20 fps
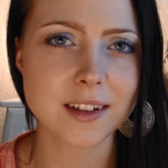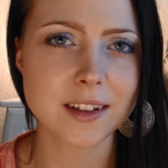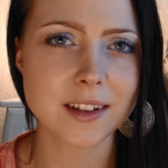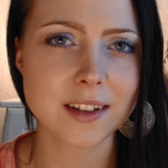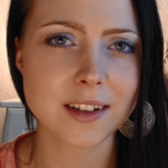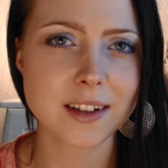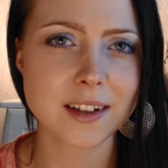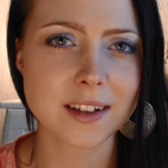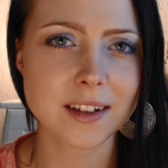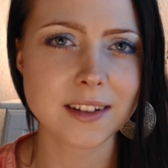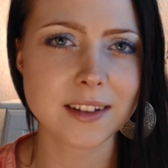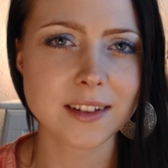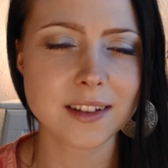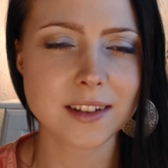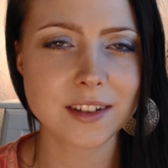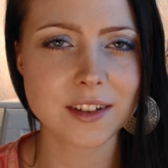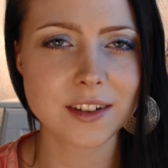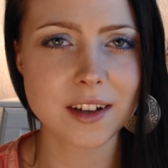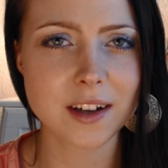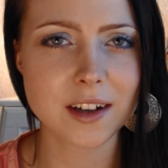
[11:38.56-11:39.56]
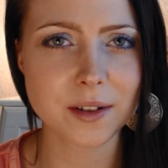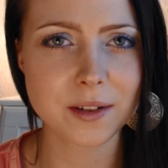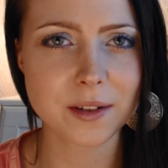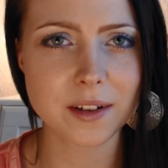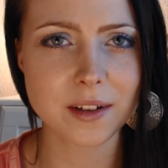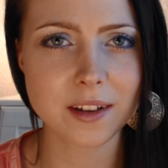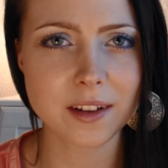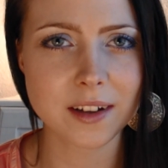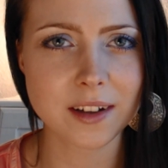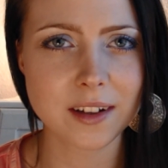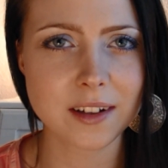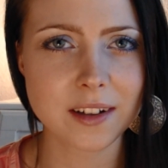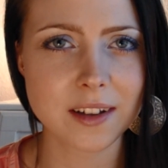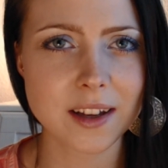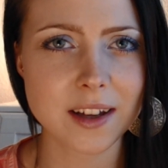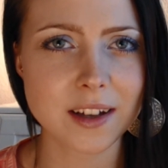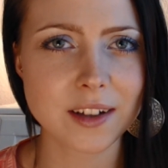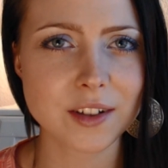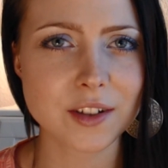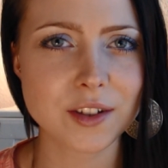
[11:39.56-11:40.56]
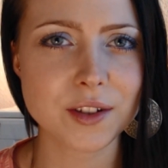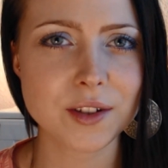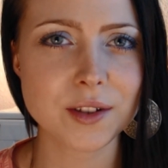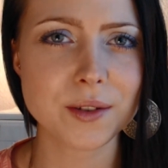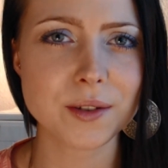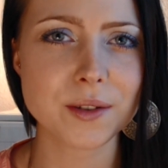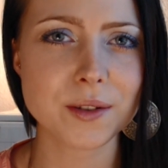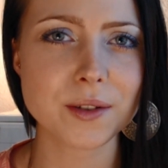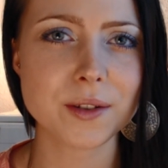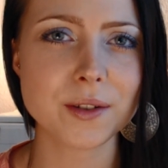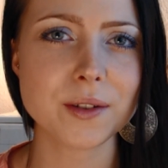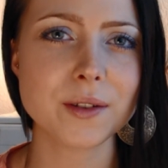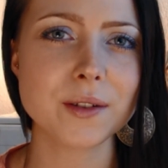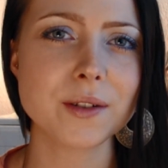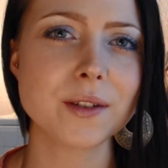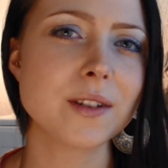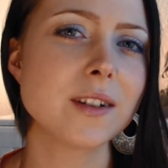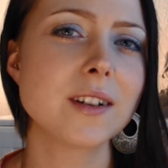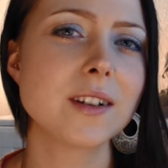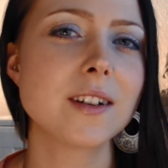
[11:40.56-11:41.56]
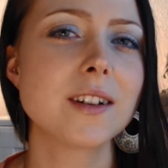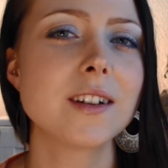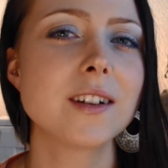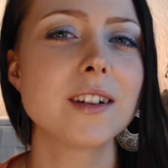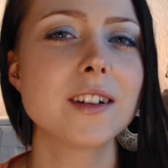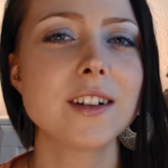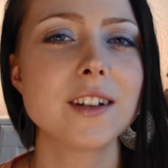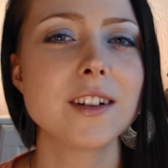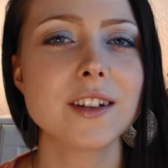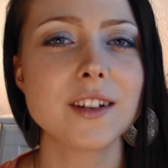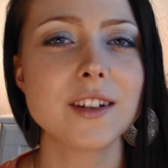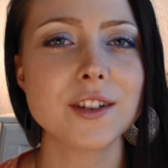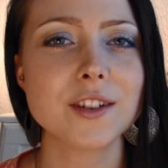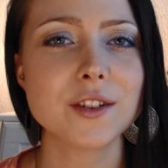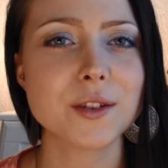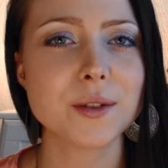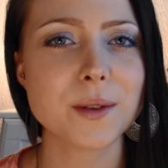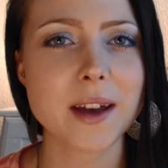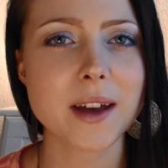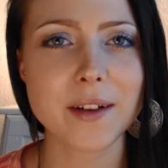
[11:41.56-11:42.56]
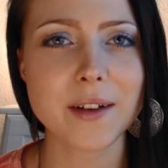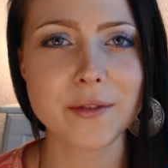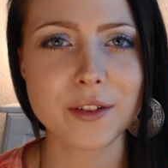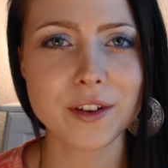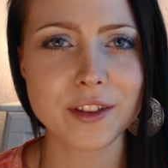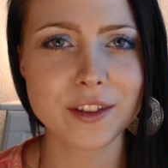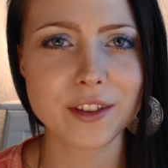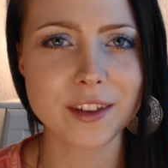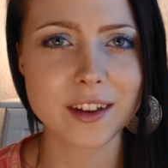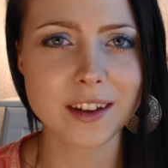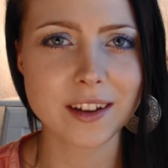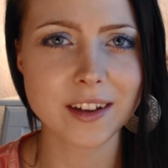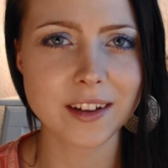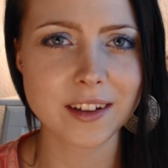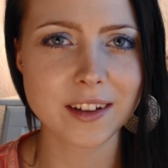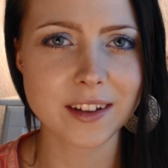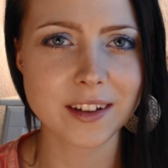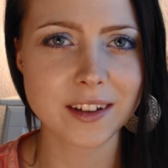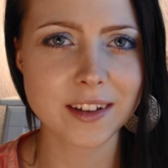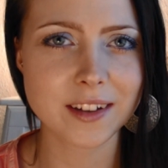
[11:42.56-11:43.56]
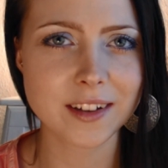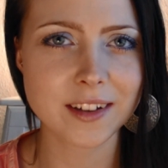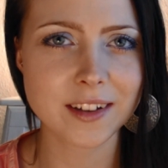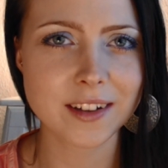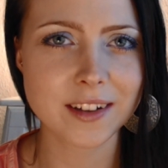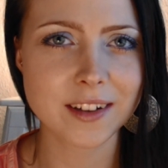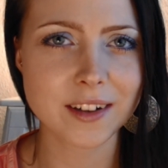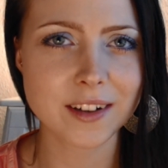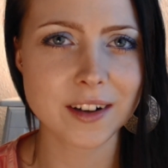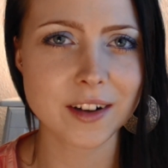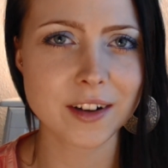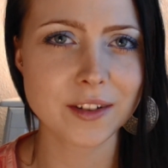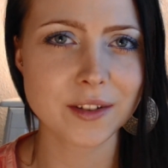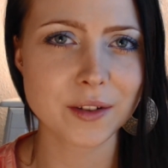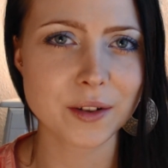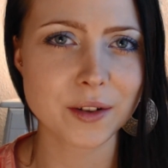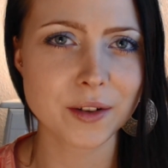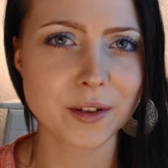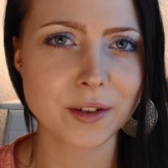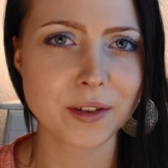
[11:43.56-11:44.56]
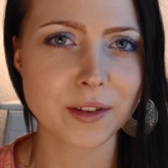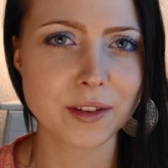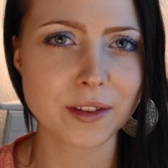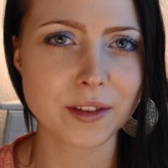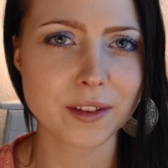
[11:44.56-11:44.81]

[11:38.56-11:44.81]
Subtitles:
It is the chakra that connects you to everything on earth,